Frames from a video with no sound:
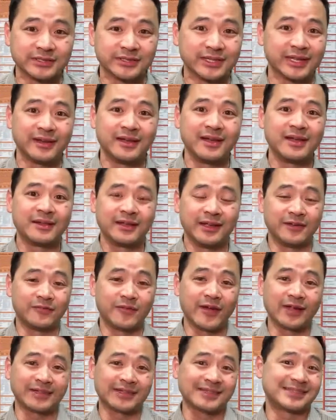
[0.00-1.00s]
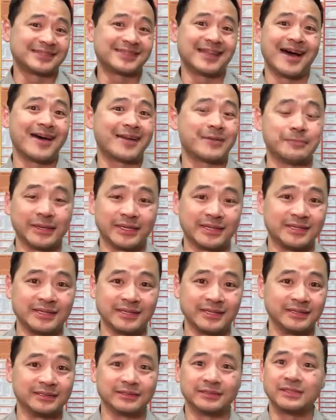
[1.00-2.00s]
That, in fact, it's not a big
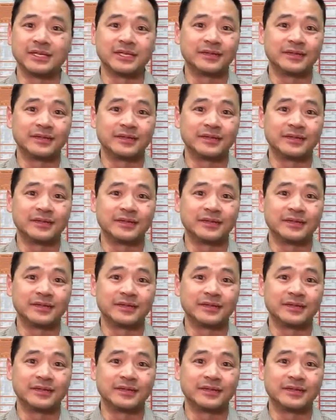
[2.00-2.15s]
deal